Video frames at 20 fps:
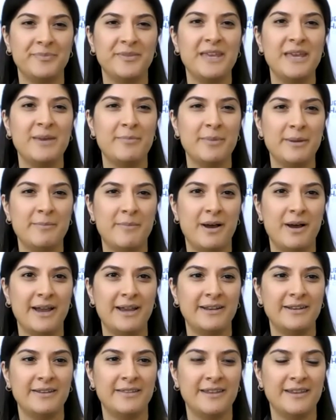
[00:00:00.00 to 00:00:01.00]
keep in
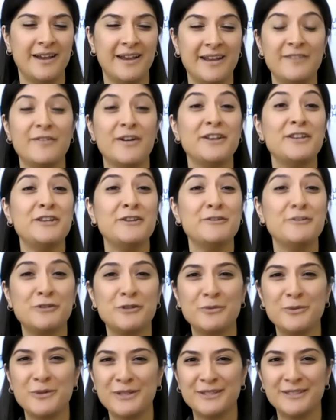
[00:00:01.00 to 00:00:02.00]
mind the kind of
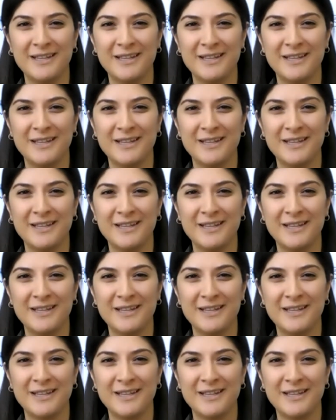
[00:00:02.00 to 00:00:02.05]
unusual